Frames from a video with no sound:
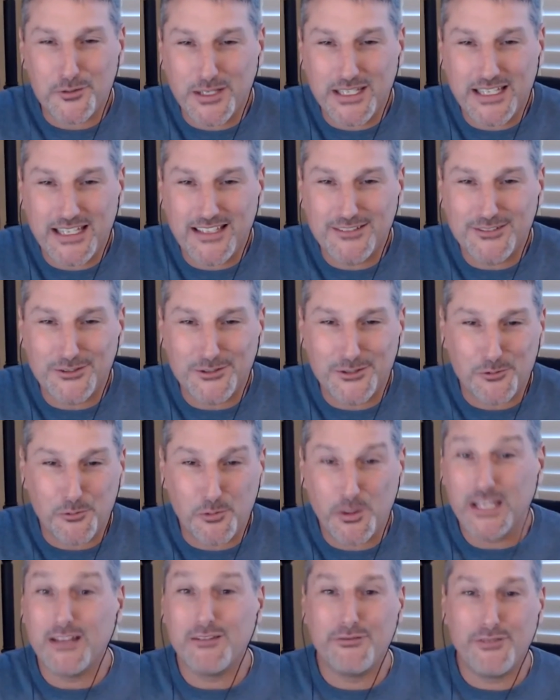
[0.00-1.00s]
we need to
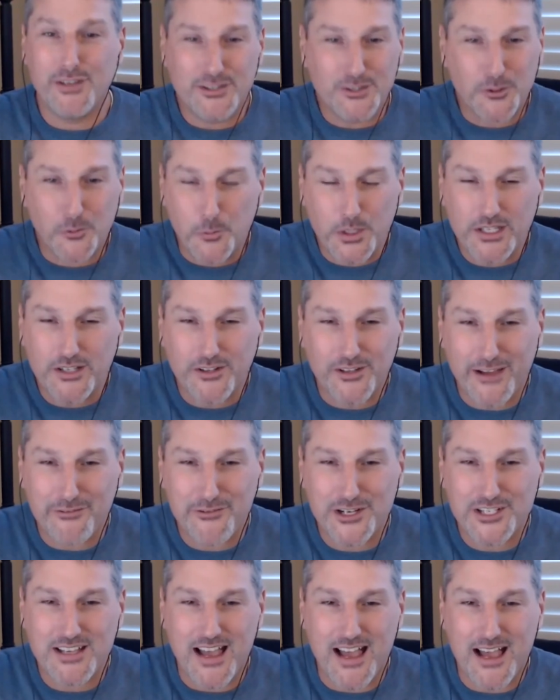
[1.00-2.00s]
reinvent the wheel
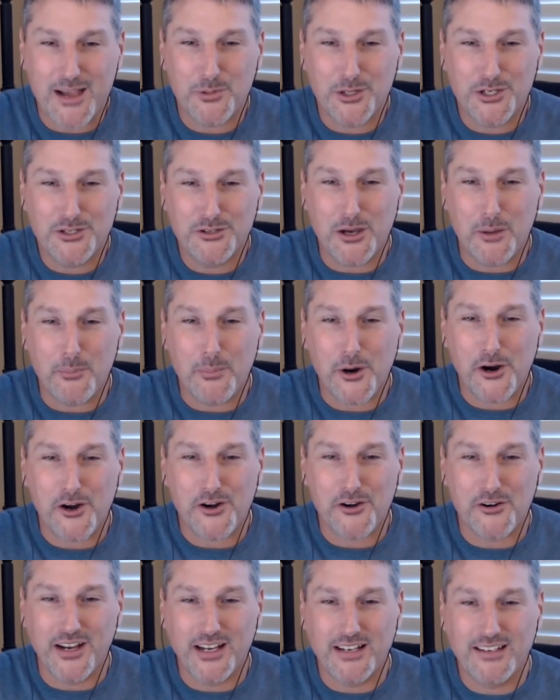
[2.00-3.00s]
every time we do a
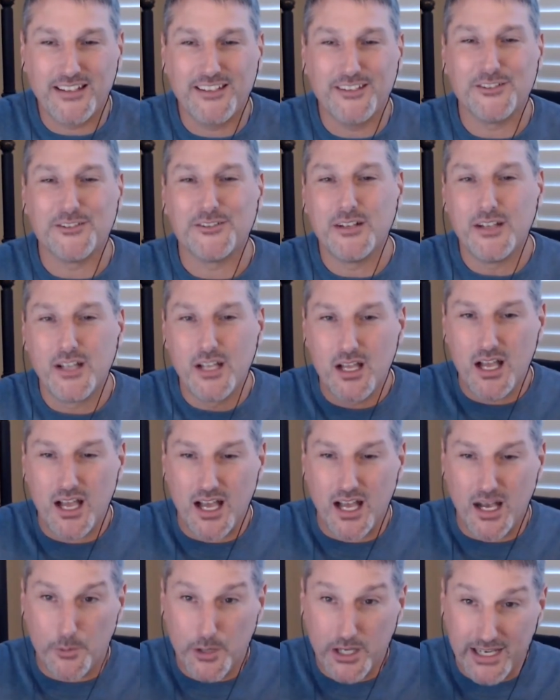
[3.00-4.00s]
partnering deal.
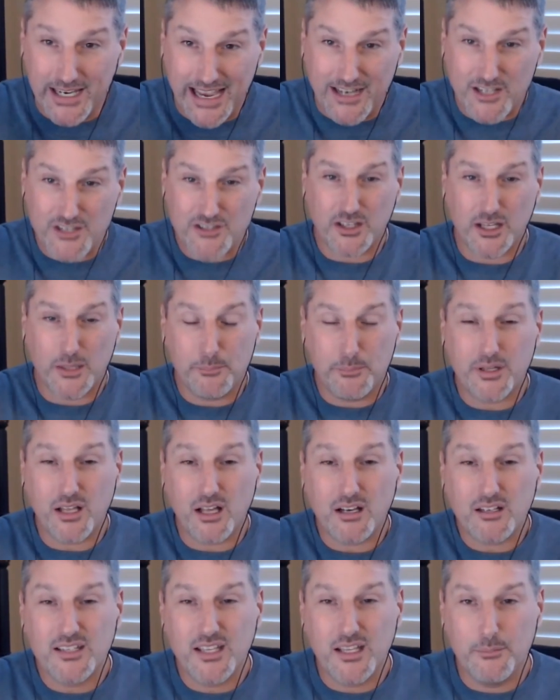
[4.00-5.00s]
We can actually
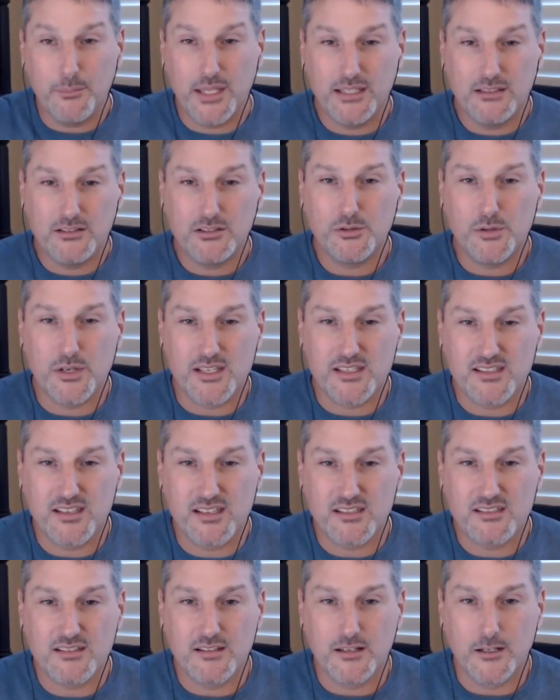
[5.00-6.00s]
plug them into a
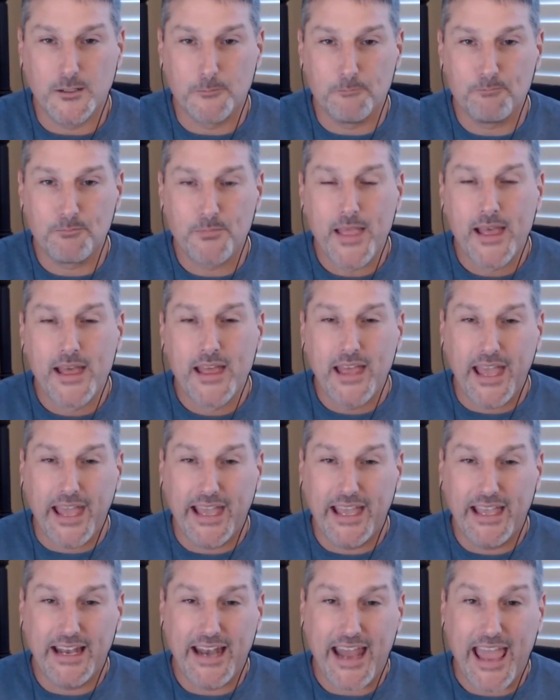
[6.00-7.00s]
system
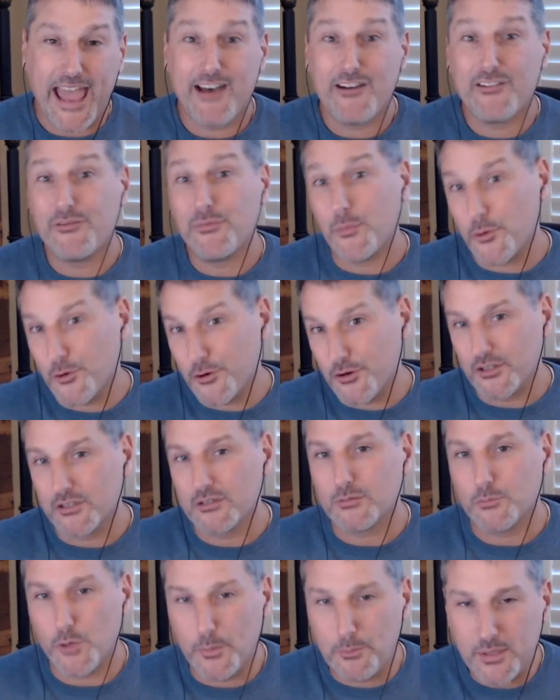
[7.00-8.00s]
and have
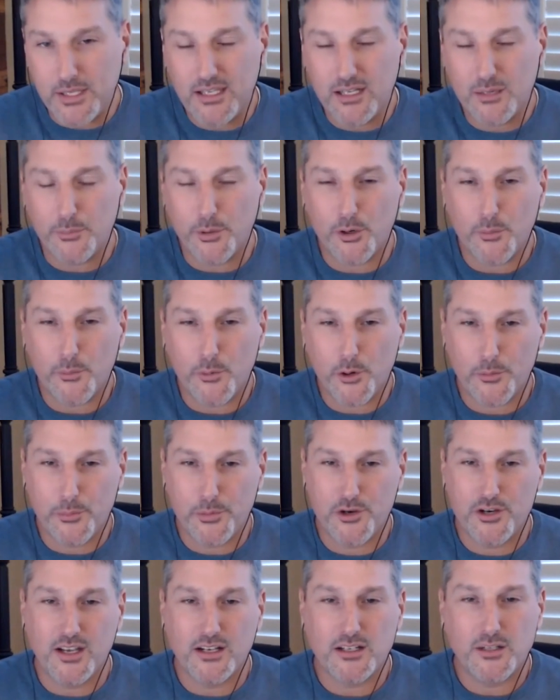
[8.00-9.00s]
more repeatable, more
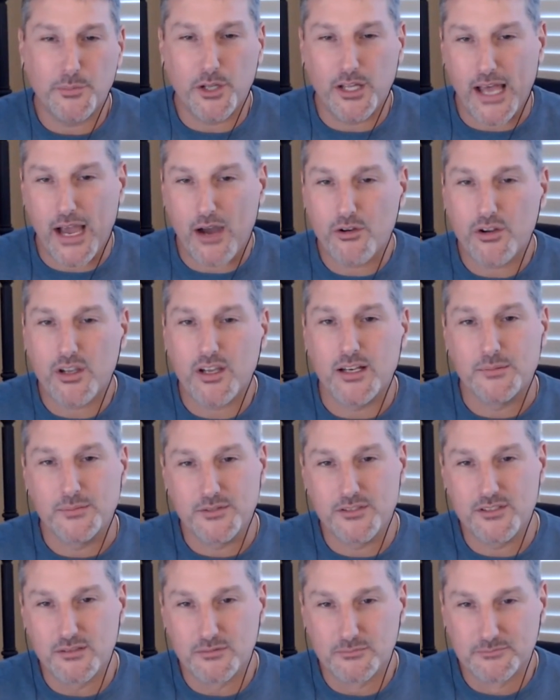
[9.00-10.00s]
predictable
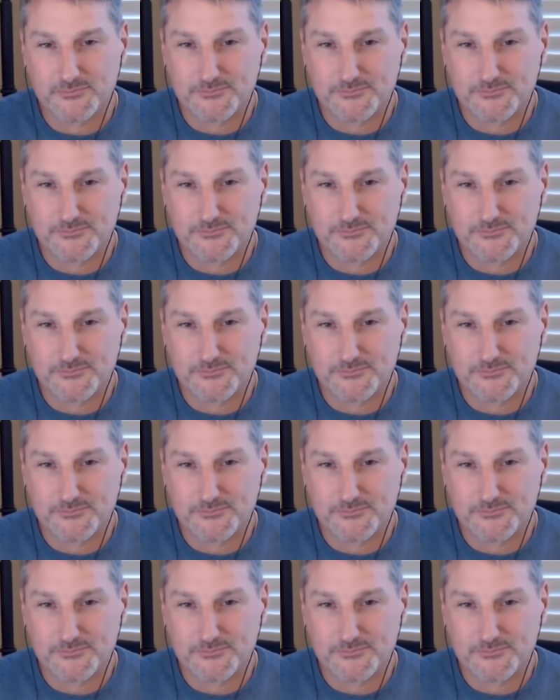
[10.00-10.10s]
outcomes.